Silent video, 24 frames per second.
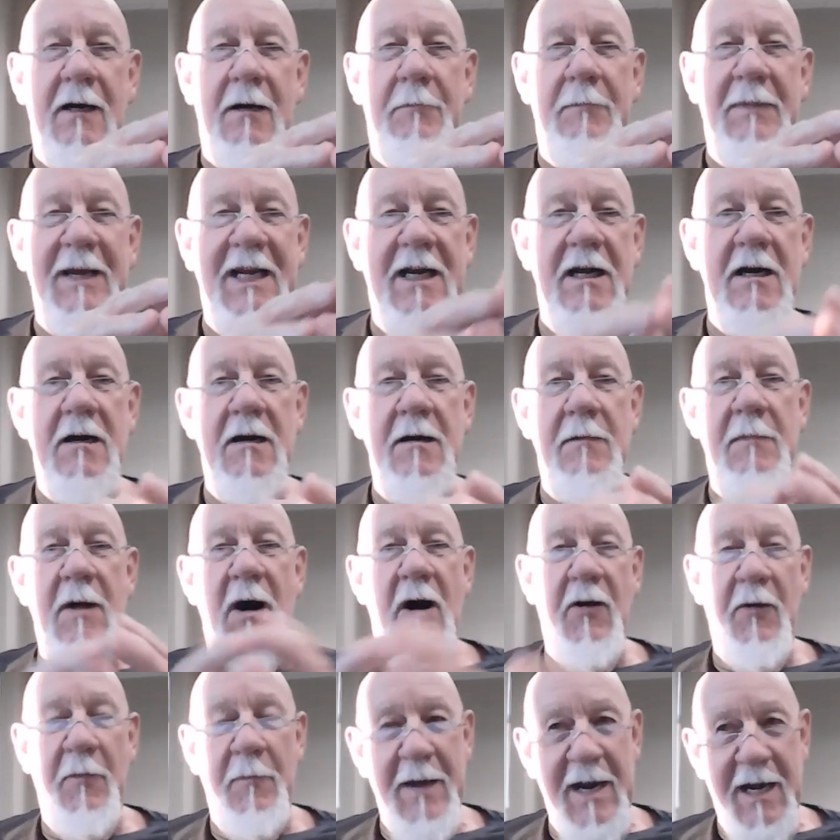become
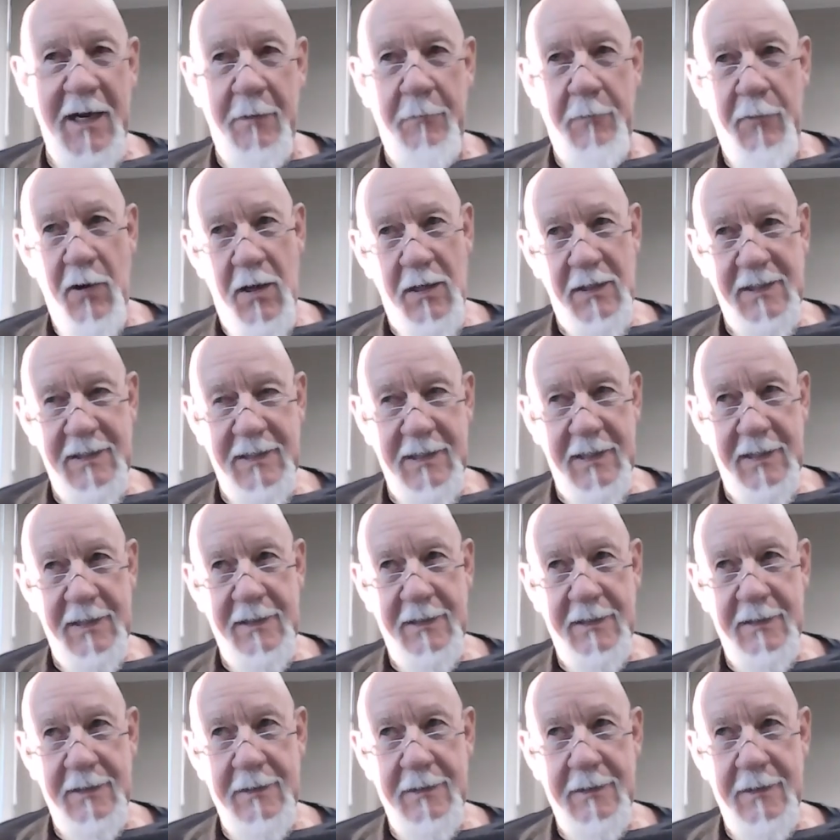automatic
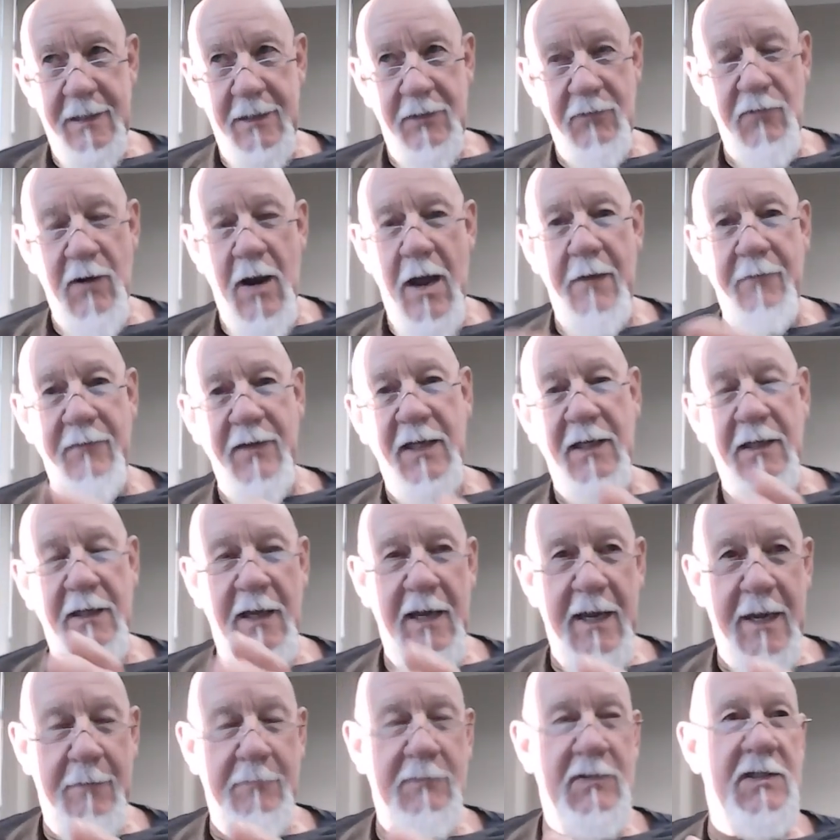processes, and driving
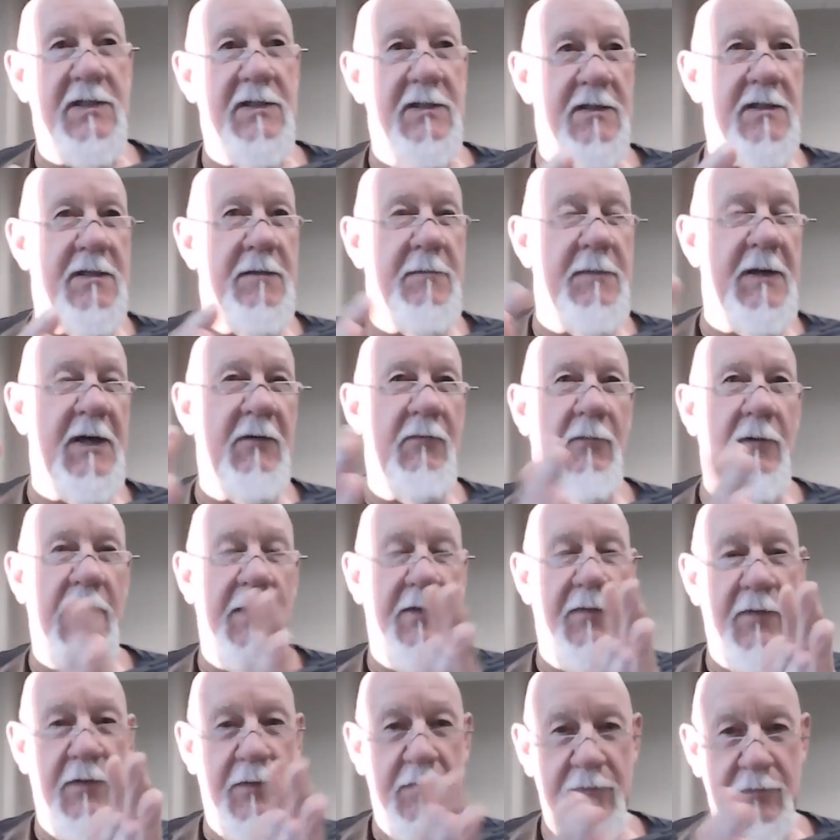happens just to be one
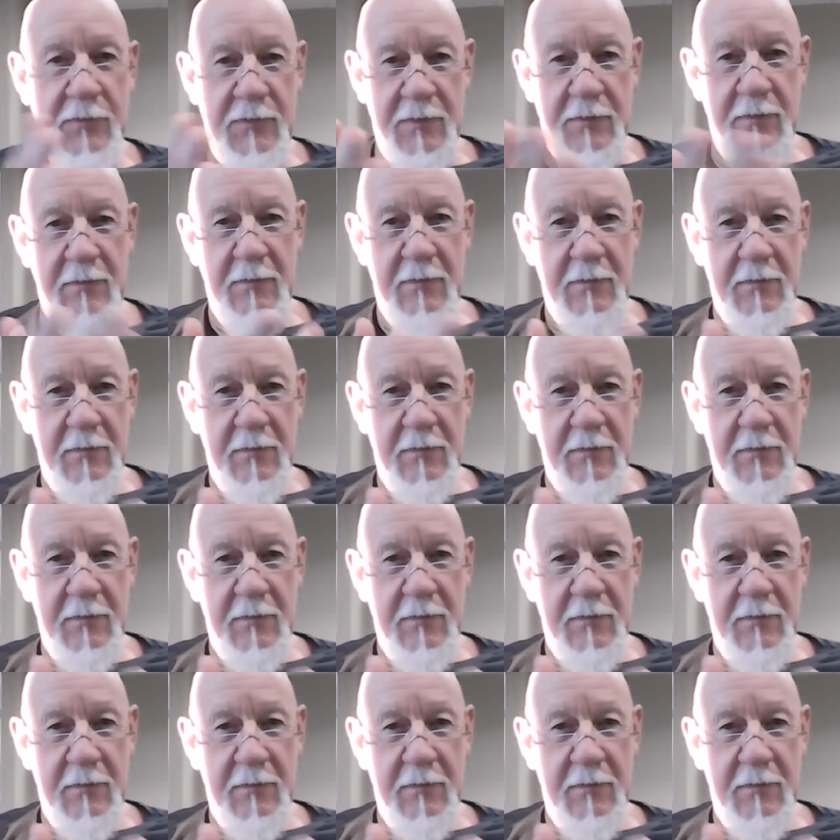of those.